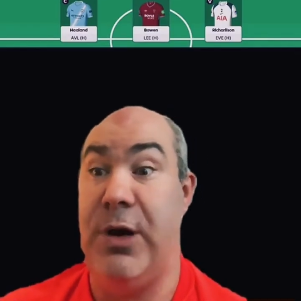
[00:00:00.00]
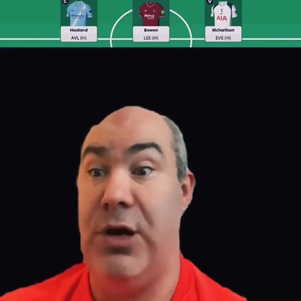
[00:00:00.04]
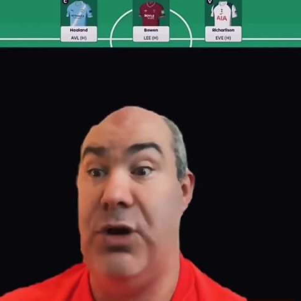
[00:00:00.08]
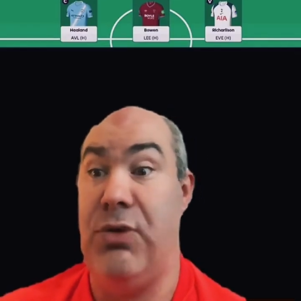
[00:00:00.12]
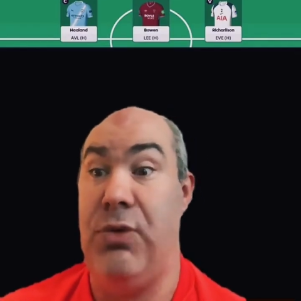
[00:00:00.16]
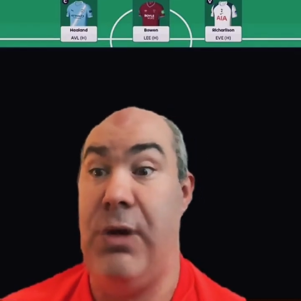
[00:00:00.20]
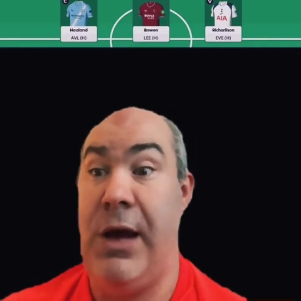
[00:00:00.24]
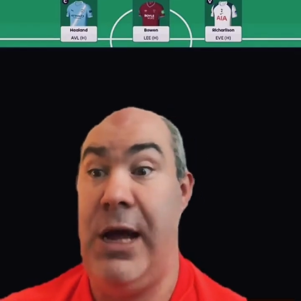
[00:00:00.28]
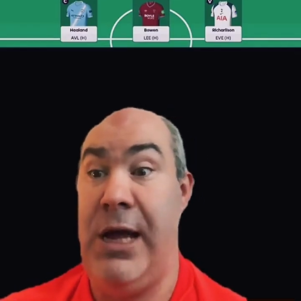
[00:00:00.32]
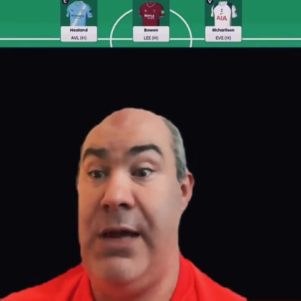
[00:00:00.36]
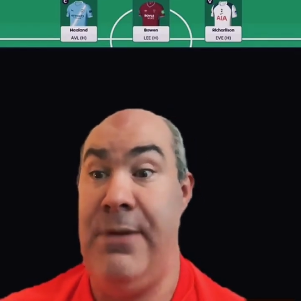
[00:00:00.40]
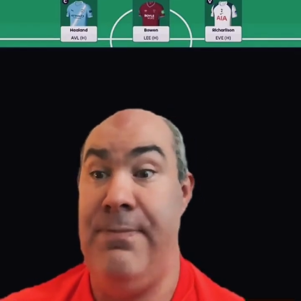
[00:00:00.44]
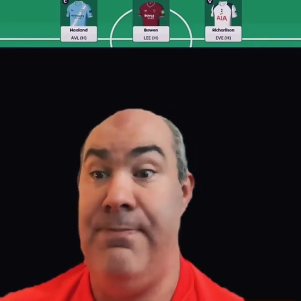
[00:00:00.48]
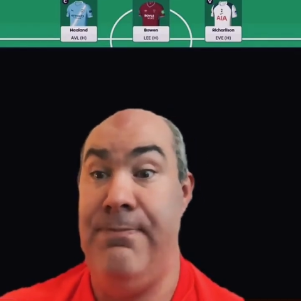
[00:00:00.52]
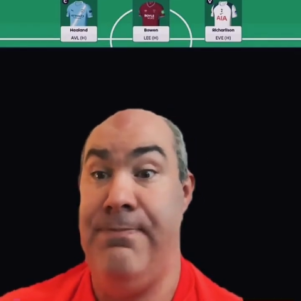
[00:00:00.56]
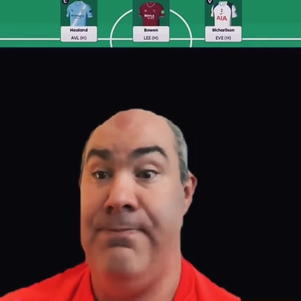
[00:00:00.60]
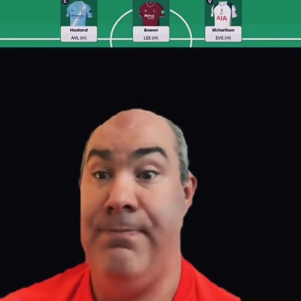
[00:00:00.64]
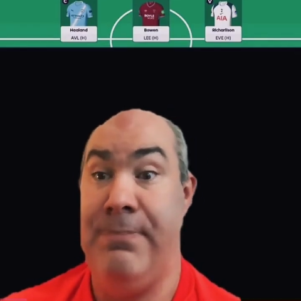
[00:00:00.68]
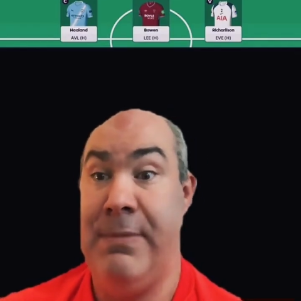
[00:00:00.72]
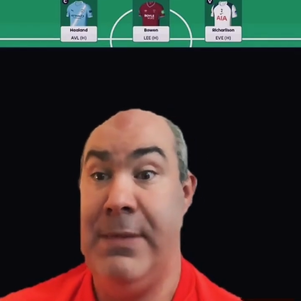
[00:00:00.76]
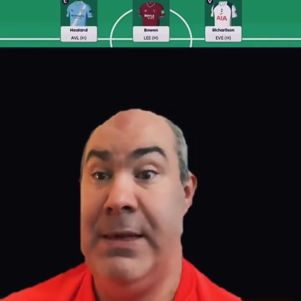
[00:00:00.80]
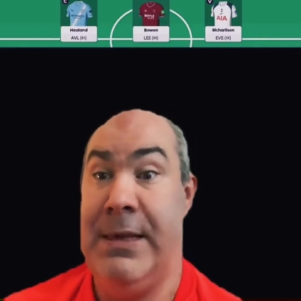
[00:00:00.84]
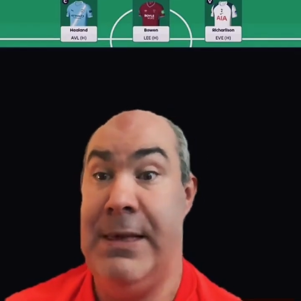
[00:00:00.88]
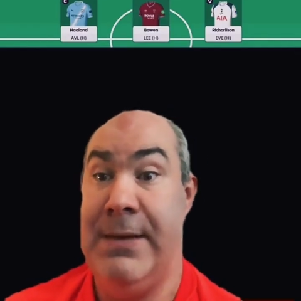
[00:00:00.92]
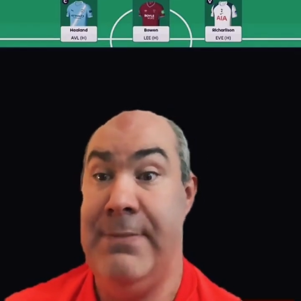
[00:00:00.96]
by the way.
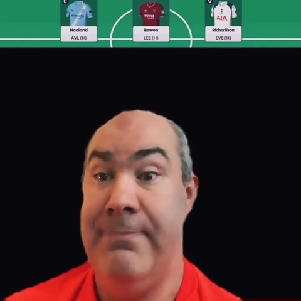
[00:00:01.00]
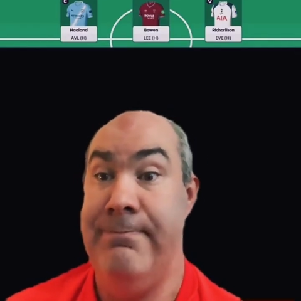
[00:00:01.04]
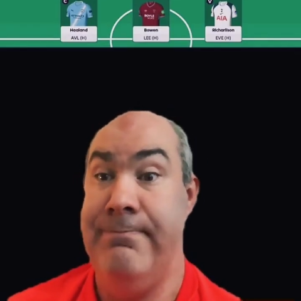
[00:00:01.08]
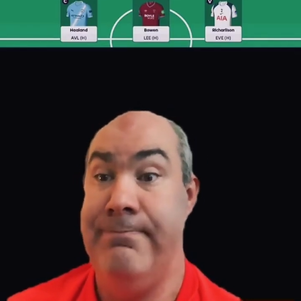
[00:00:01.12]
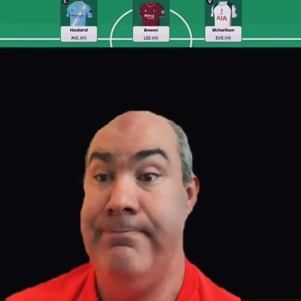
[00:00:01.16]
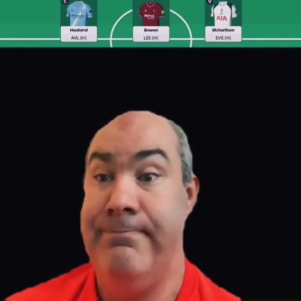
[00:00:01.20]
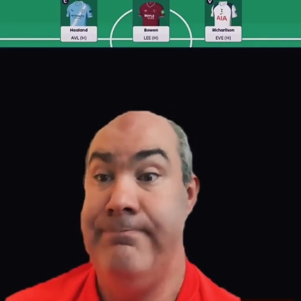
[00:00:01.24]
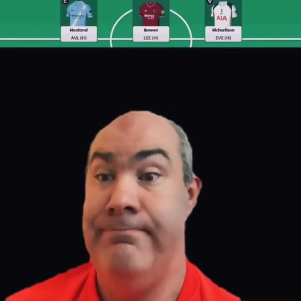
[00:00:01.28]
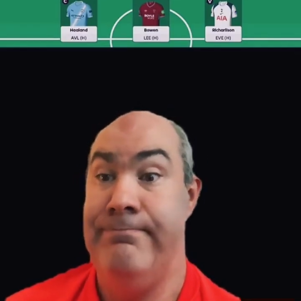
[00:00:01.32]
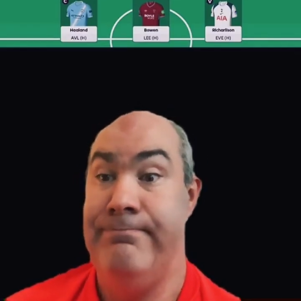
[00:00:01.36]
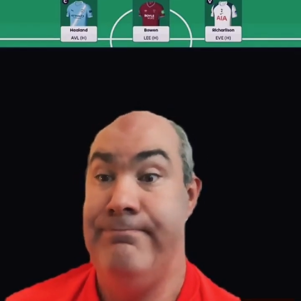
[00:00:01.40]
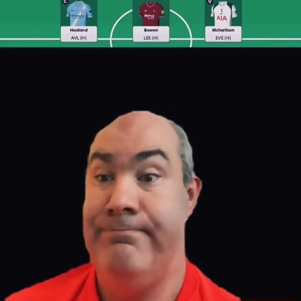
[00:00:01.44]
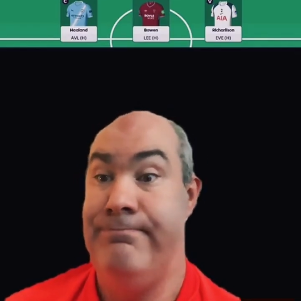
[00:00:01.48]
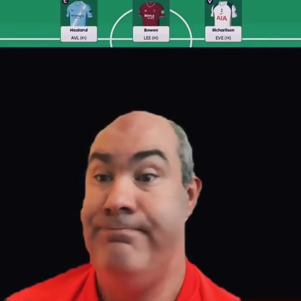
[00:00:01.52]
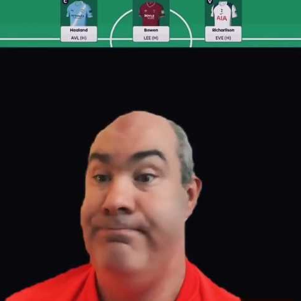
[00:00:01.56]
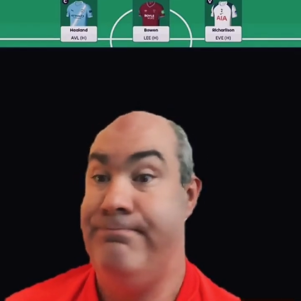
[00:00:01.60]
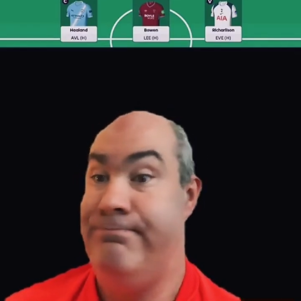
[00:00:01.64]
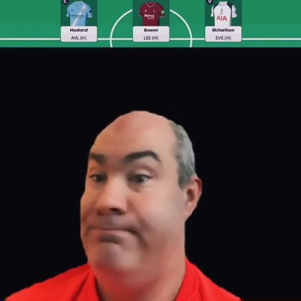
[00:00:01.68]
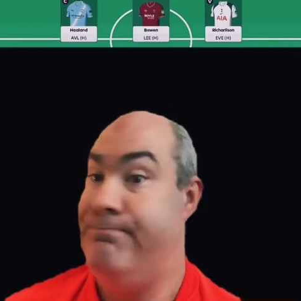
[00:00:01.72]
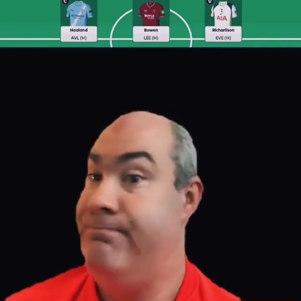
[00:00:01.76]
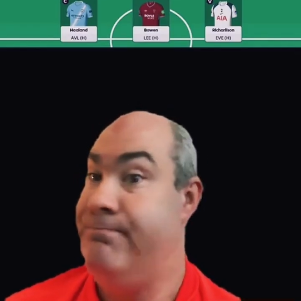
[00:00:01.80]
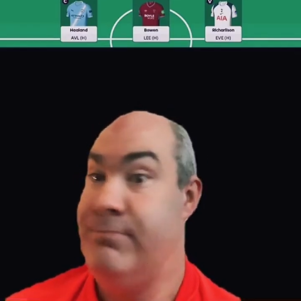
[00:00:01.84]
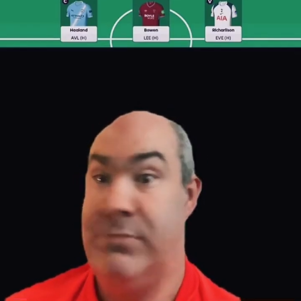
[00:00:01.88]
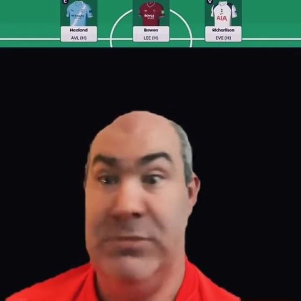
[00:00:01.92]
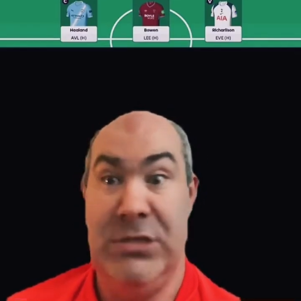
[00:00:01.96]

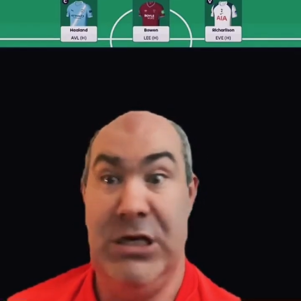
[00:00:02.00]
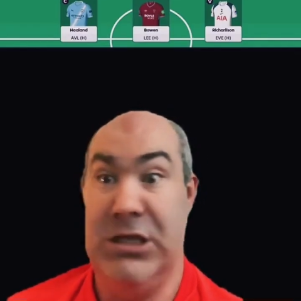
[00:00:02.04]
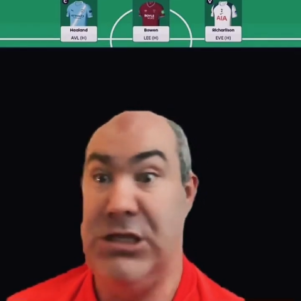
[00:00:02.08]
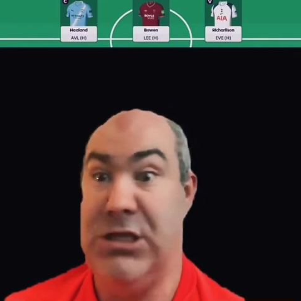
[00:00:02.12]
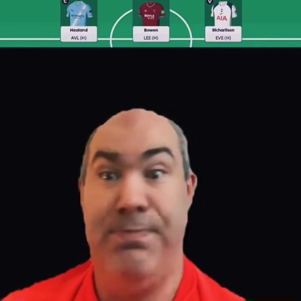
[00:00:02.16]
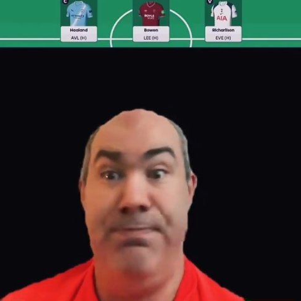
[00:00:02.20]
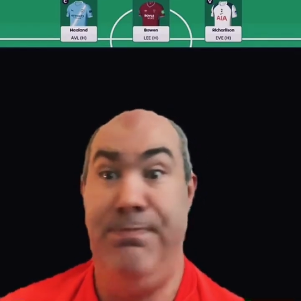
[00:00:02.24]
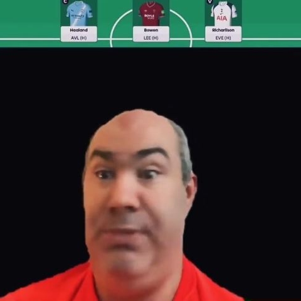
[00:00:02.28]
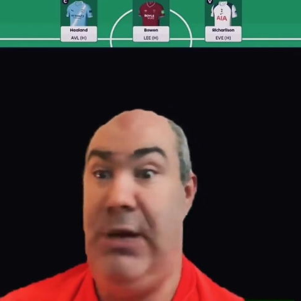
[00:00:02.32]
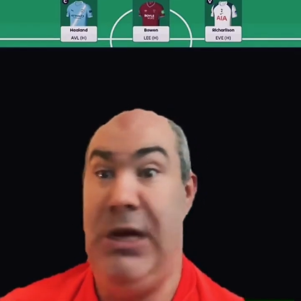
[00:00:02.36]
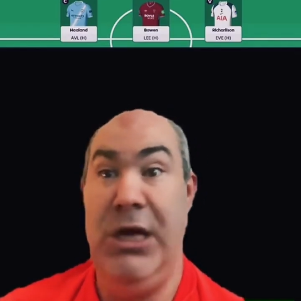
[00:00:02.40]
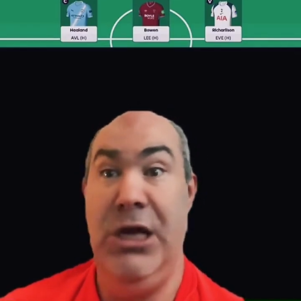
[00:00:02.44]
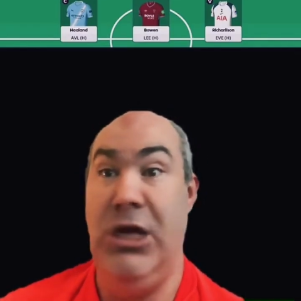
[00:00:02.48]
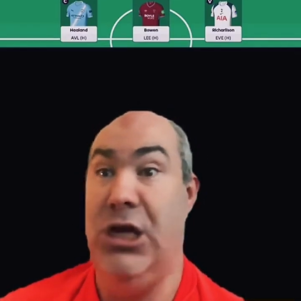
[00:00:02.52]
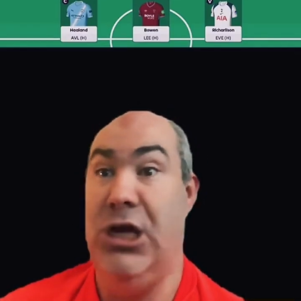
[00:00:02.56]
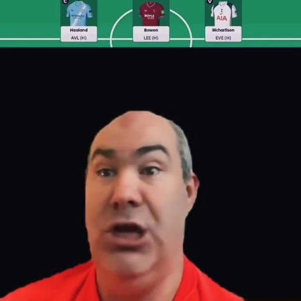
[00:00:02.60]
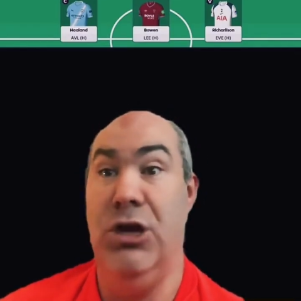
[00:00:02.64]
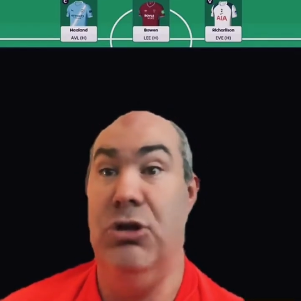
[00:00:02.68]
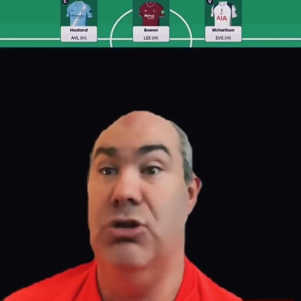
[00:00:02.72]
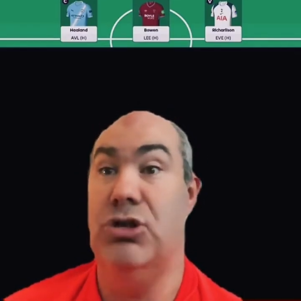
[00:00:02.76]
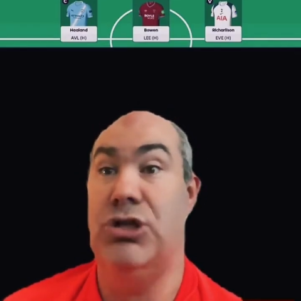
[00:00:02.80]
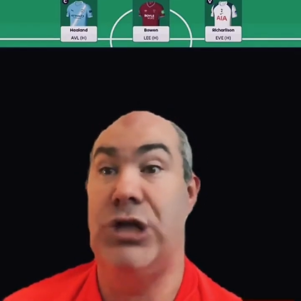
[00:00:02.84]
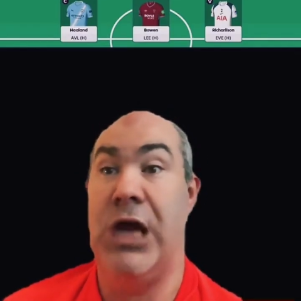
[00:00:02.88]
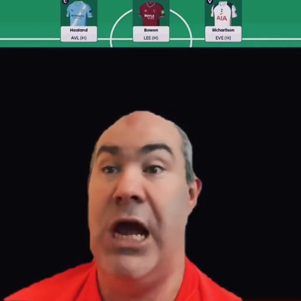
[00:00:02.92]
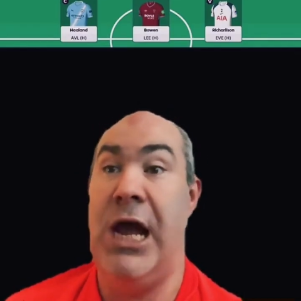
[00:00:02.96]
That's a big,
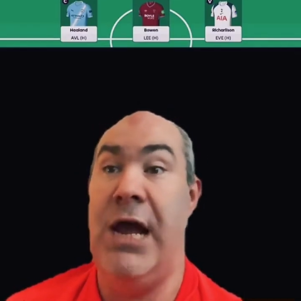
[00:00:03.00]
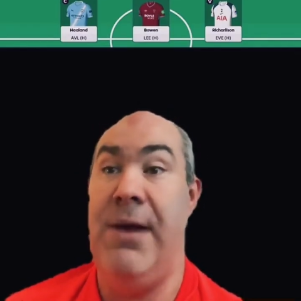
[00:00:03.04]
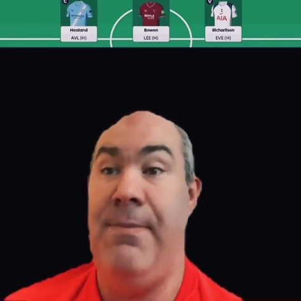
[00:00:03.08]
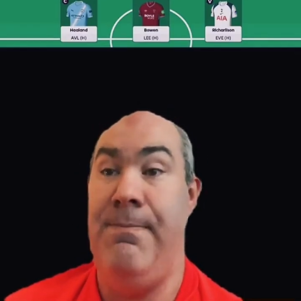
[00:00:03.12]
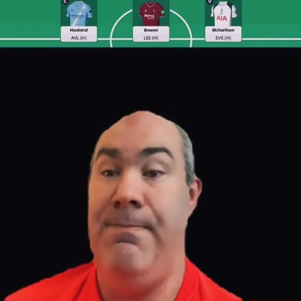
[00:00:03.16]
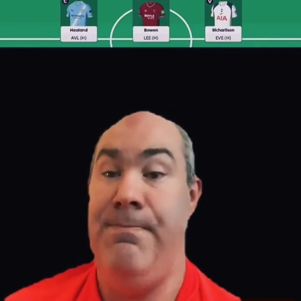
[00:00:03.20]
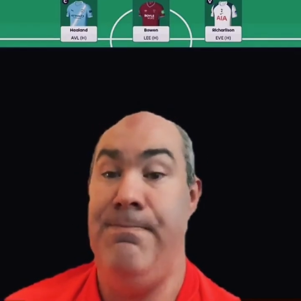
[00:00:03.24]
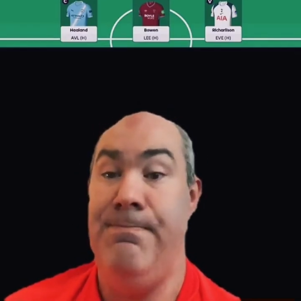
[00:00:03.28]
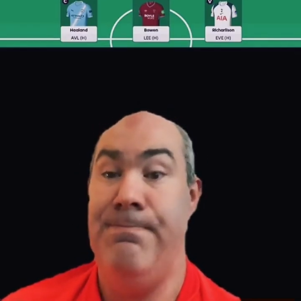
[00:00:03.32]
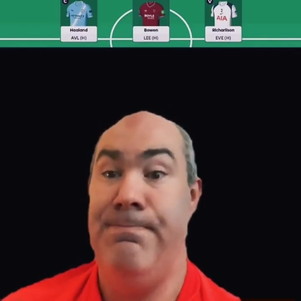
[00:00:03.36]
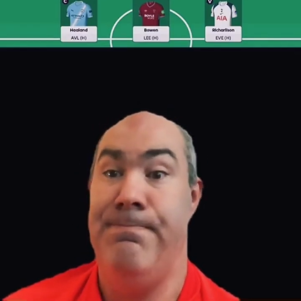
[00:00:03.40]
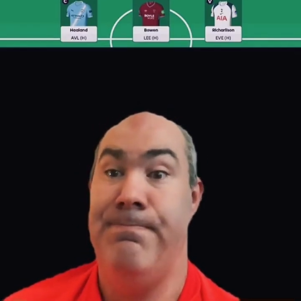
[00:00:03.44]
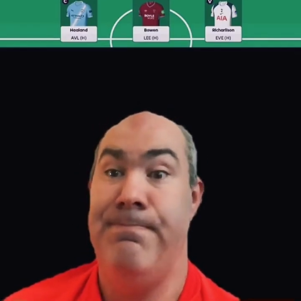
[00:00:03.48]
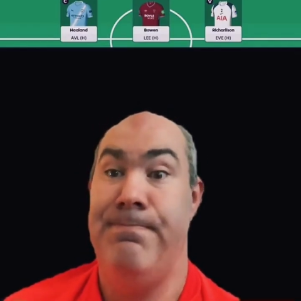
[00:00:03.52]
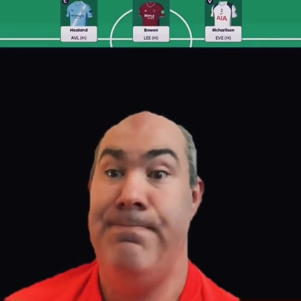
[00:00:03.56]
huge game.